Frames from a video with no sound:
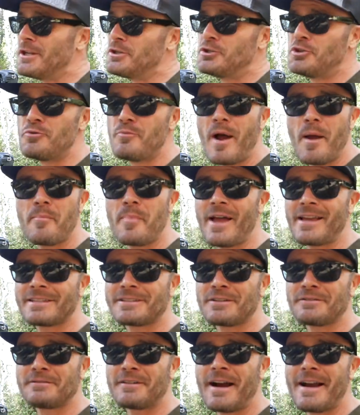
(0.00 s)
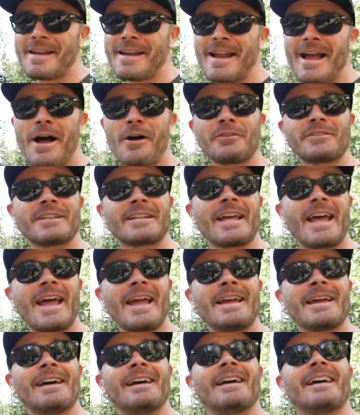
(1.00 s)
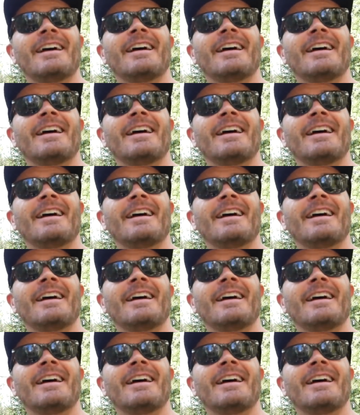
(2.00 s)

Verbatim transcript: do my best to find an owl today.